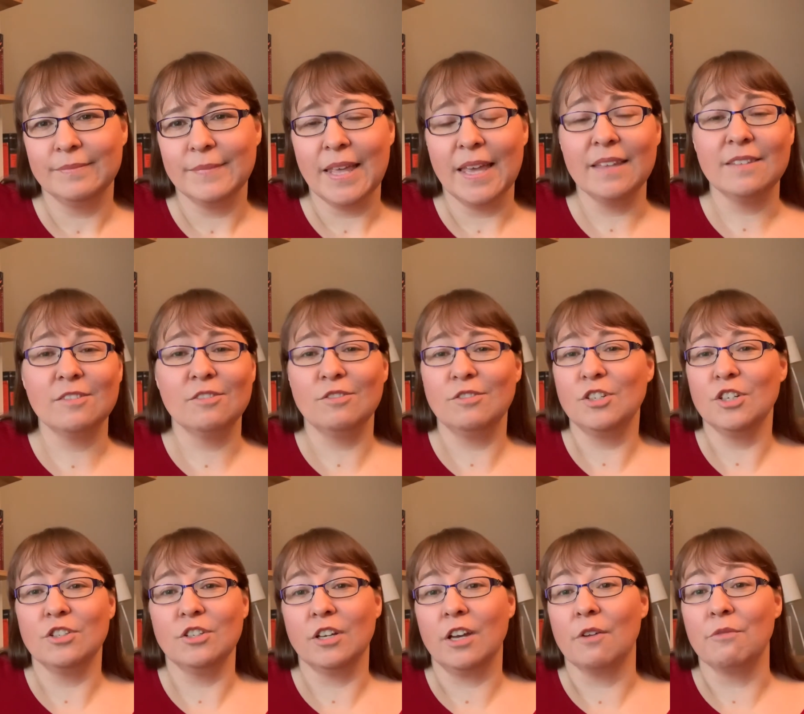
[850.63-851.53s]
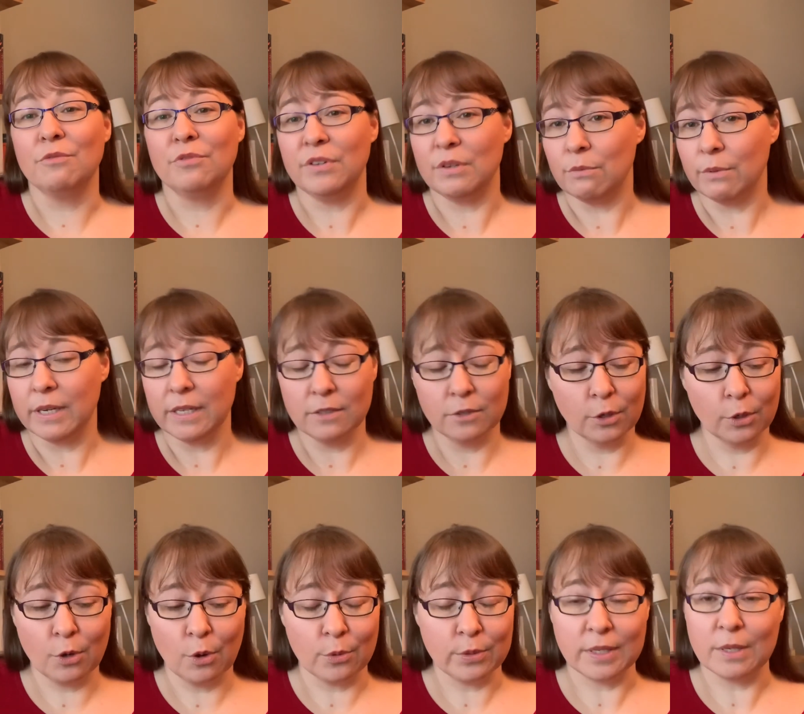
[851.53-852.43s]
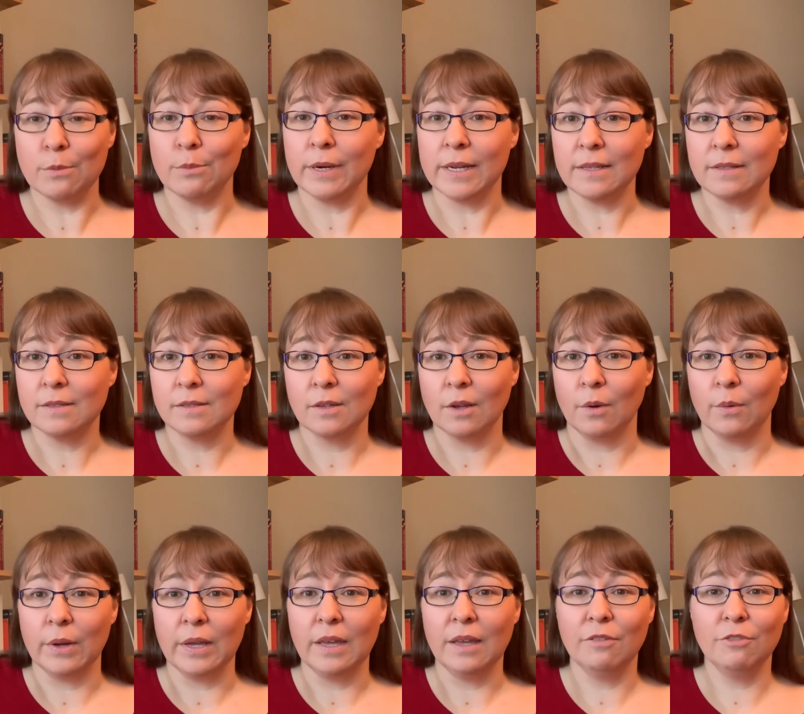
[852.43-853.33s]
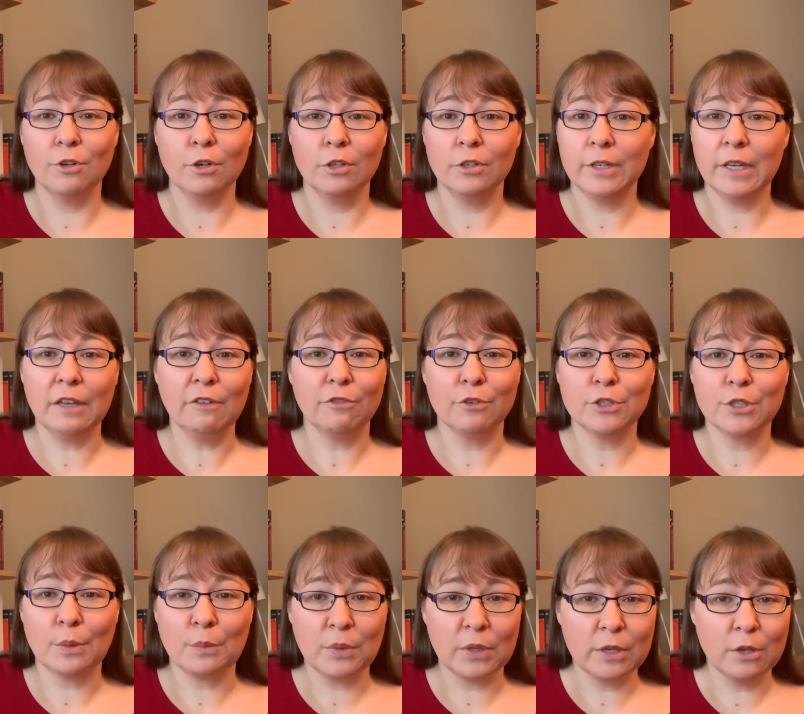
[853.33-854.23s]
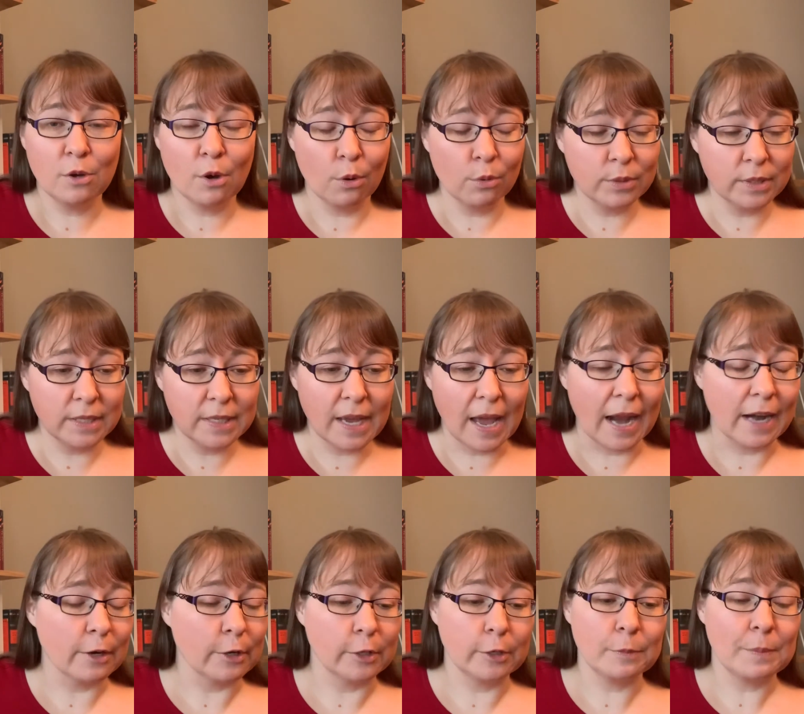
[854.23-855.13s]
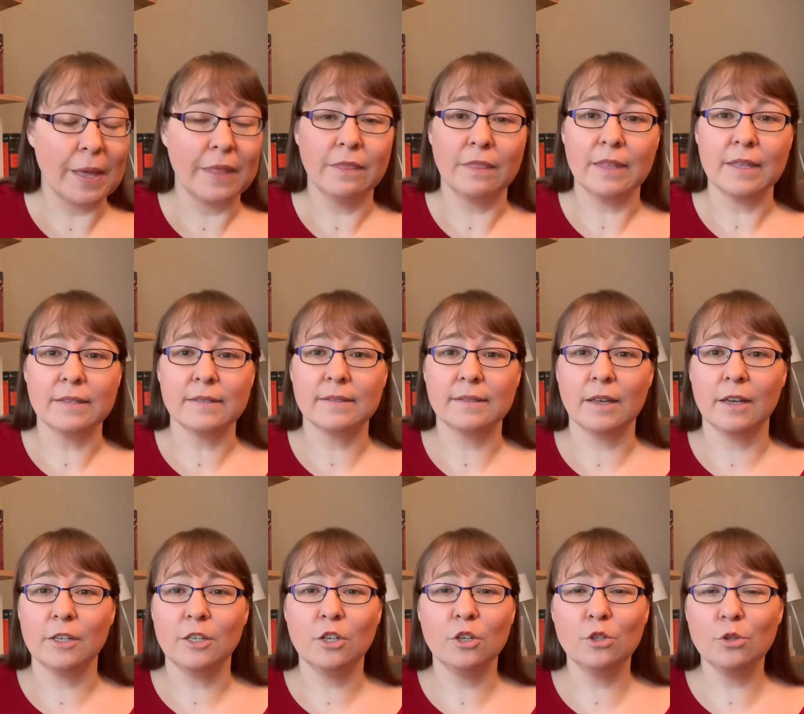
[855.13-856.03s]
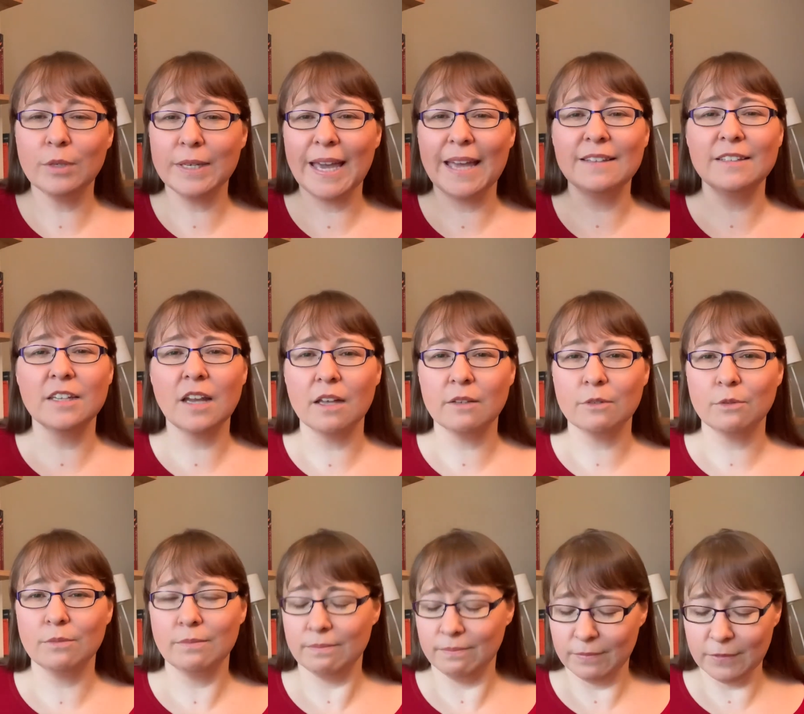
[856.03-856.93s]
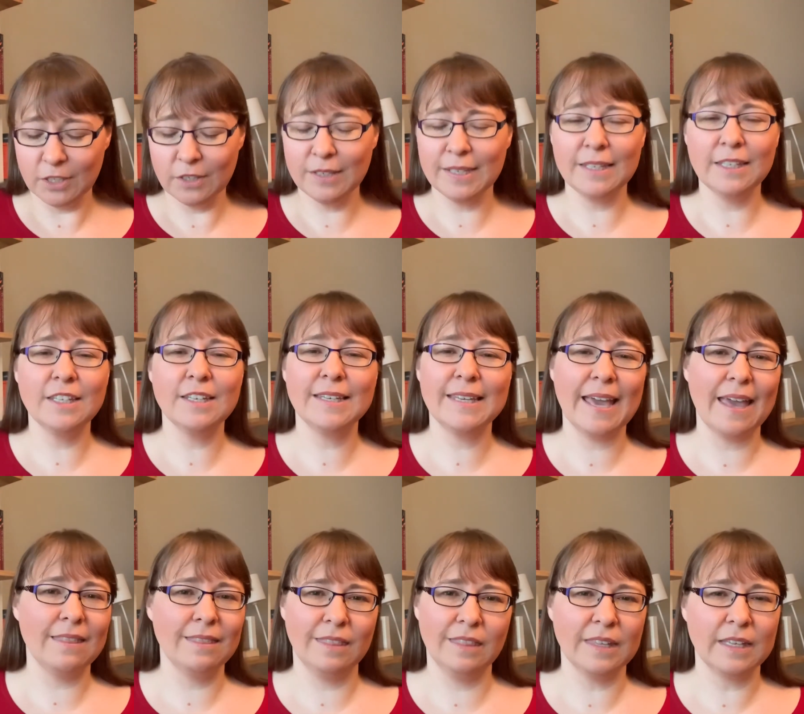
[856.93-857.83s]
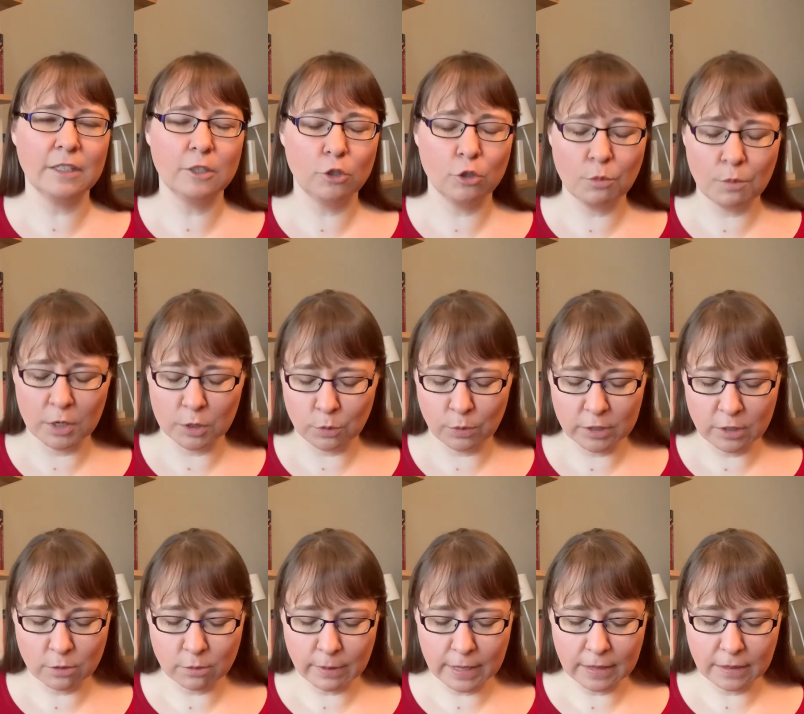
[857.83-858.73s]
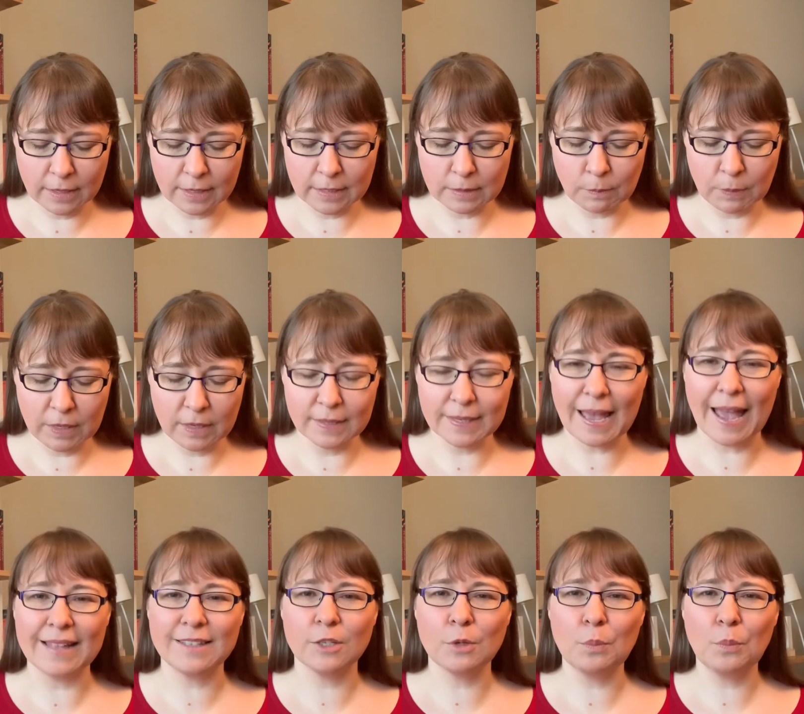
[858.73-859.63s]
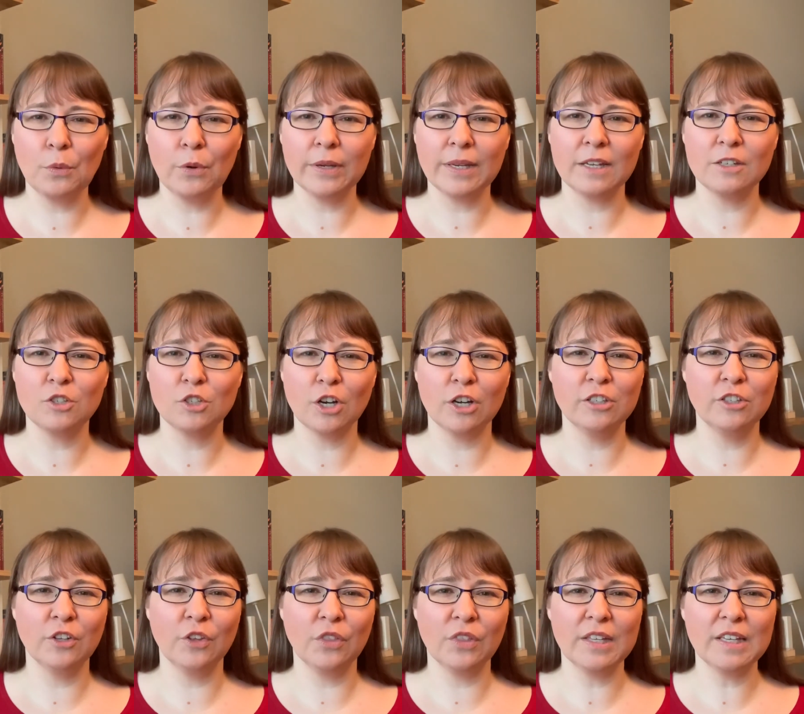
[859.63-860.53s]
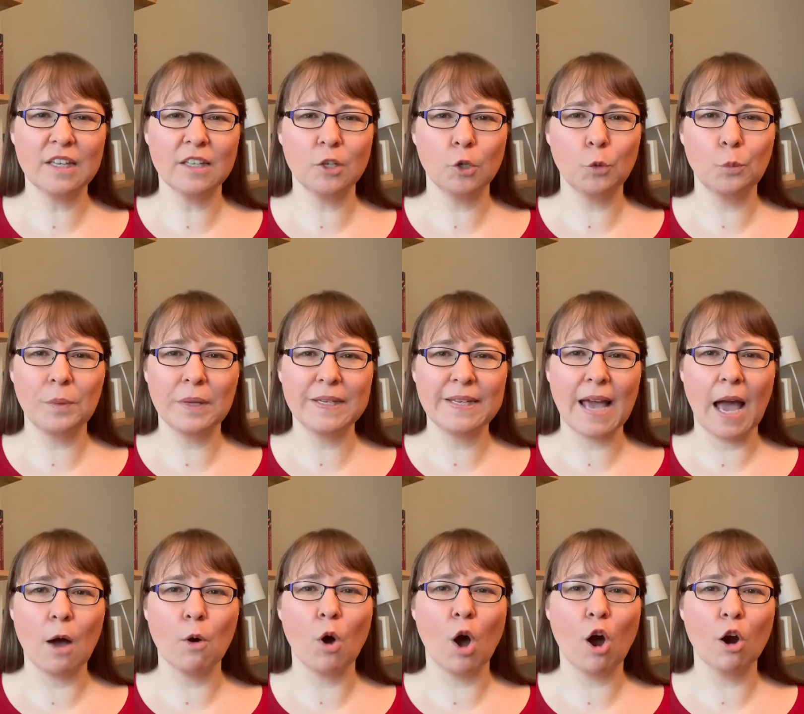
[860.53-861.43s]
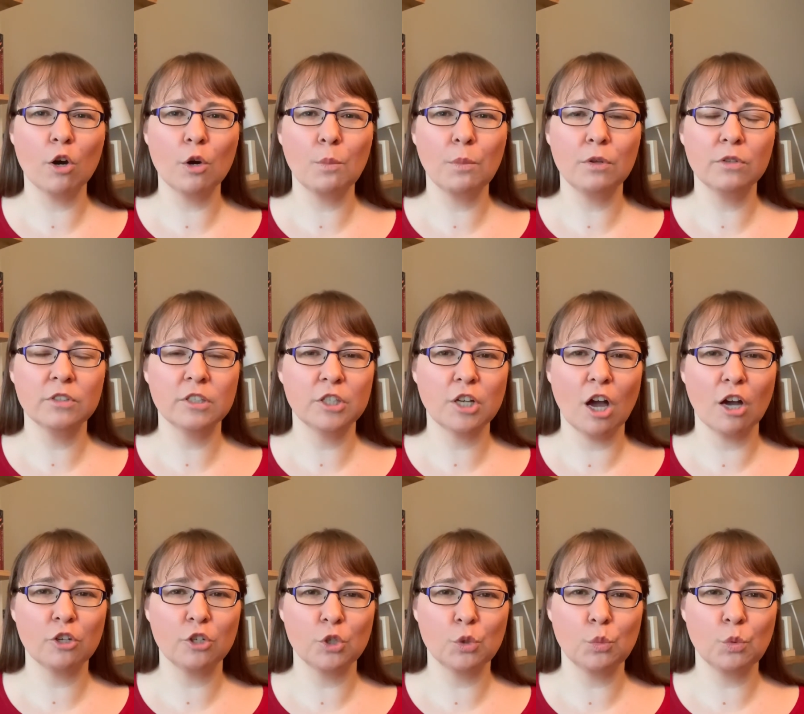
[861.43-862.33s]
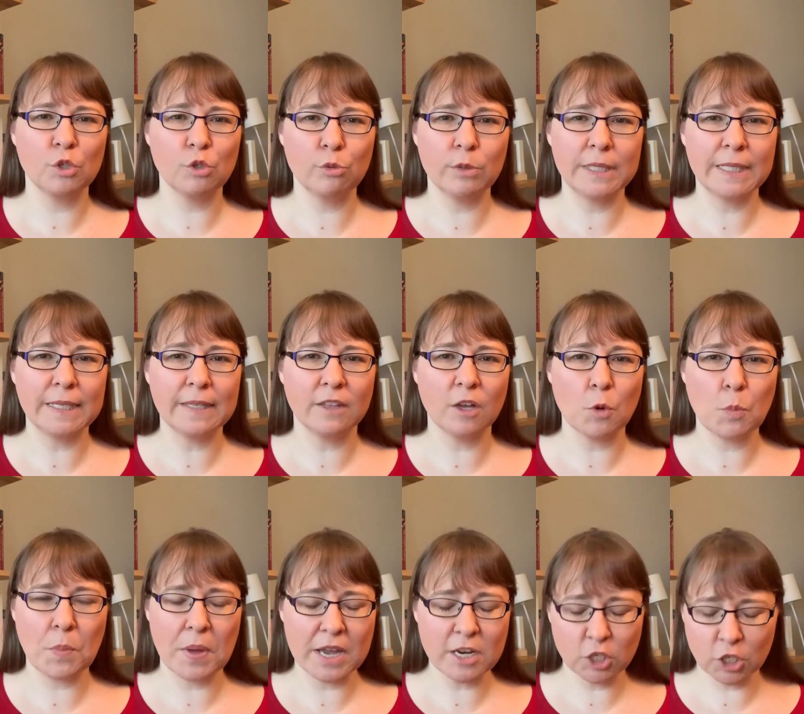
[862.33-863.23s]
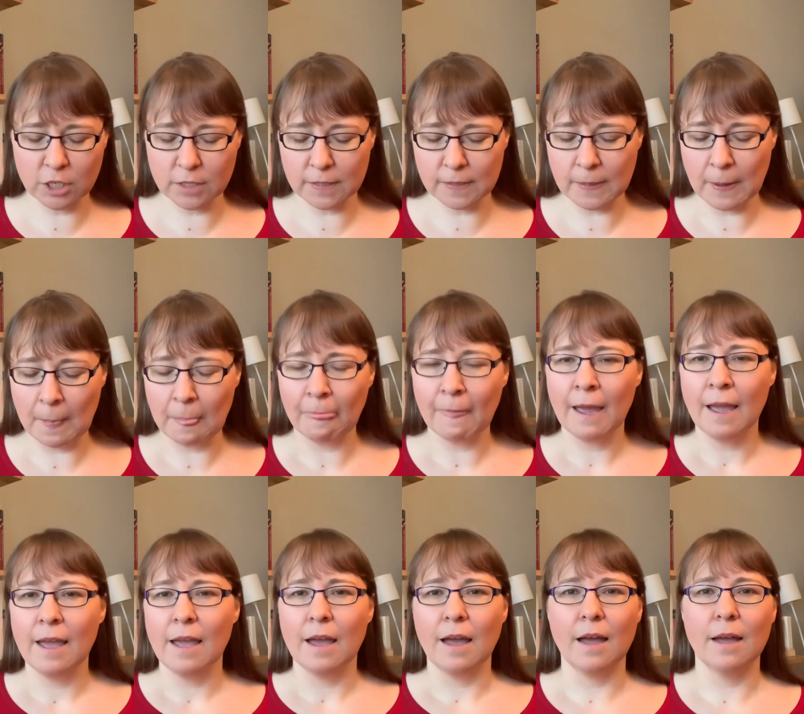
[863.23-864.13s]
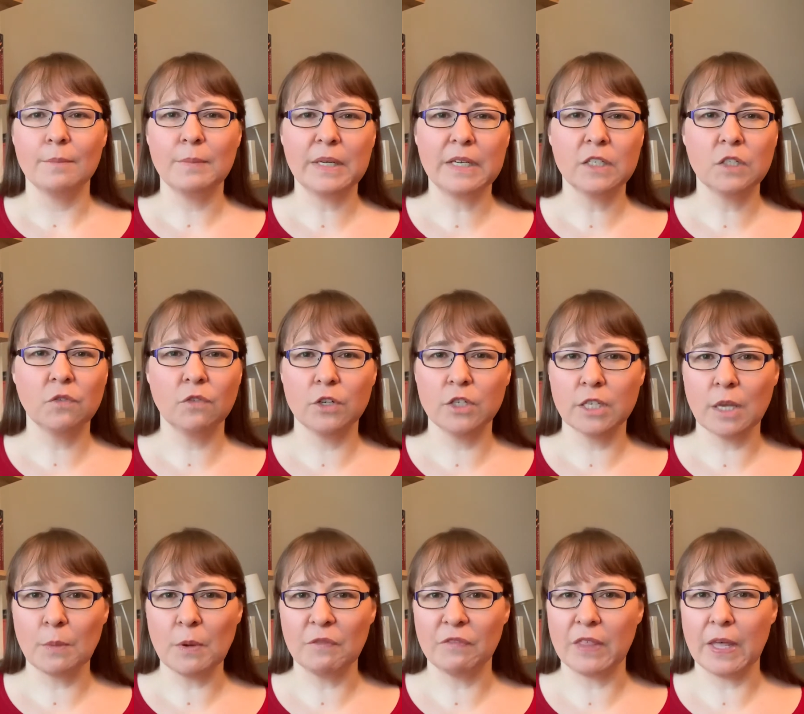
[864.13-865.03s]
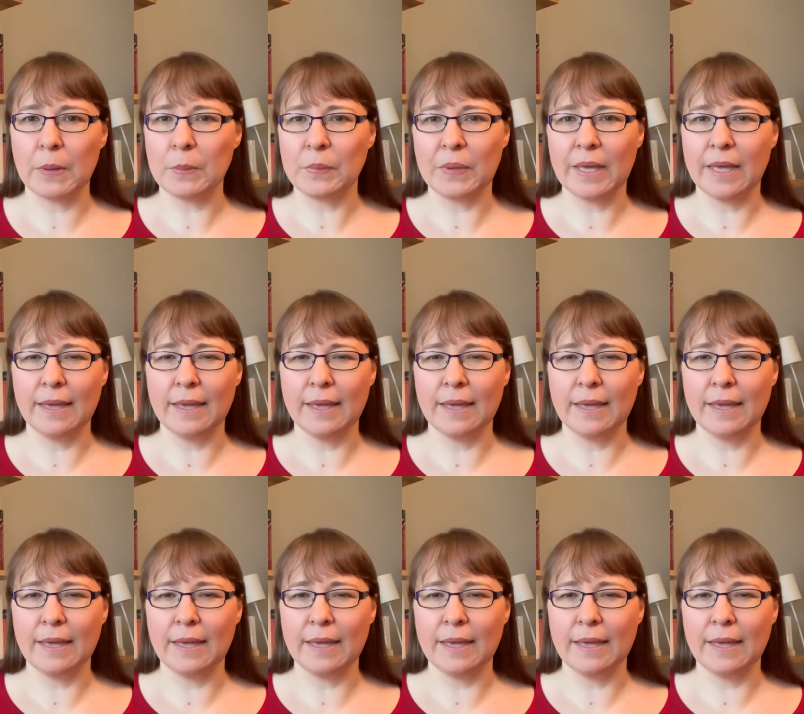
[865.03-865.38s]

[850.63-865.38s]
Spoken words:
It's just a comfy read. It's a cozy read. So if you're looking for something cozy, I recommend this. You can't think too much when you read this, because at some point I started to think a little bit how horrible the doctors were treating their patients, because for some of them,